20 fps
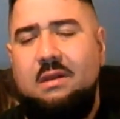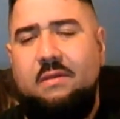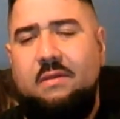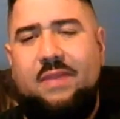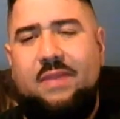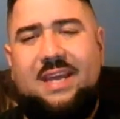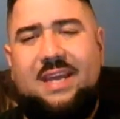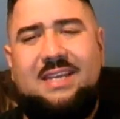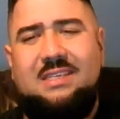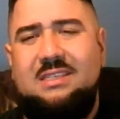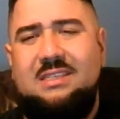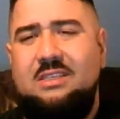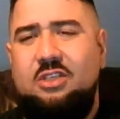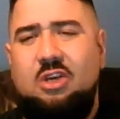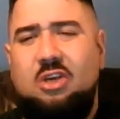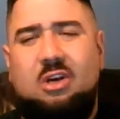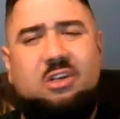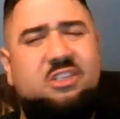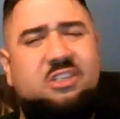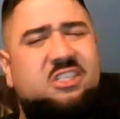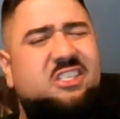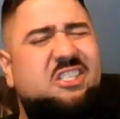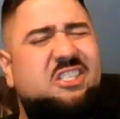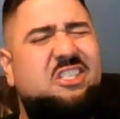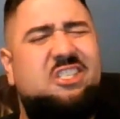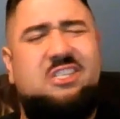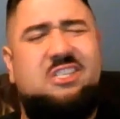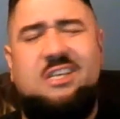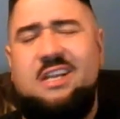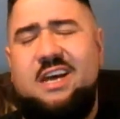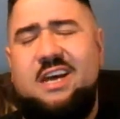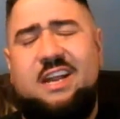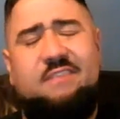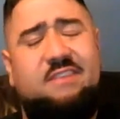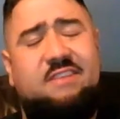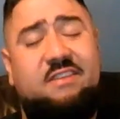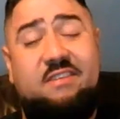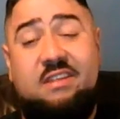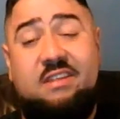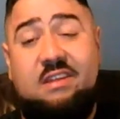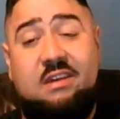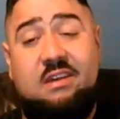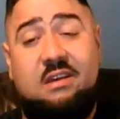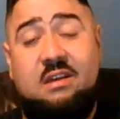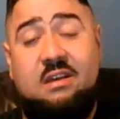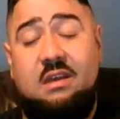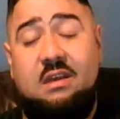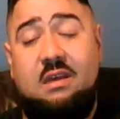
They just charge the shit out of everything.